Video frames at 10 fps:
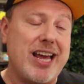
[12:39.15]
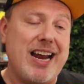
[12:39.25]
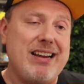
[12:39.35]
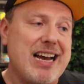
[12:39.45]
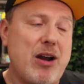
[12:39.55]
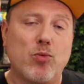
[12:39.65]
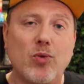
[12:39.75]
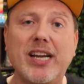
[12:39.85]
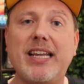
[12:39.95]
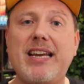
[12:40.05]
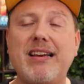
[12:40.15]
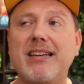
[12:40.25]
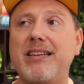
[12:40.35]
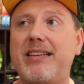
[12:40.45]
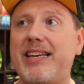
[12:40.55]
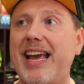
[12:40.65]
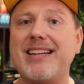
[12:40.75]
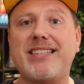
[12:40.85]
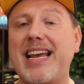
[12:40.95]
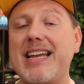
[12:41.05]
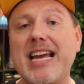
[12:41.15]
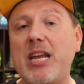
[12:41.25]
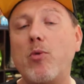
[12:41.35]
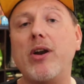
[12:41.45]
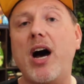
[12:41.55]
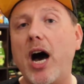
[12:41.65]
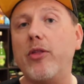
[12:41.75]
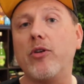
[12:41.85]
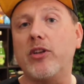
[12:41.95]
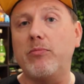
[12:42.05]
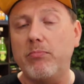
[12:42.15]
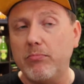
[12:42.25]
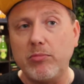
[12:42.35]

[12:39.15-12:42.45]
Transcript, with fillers: And I, I really can't say anyone other than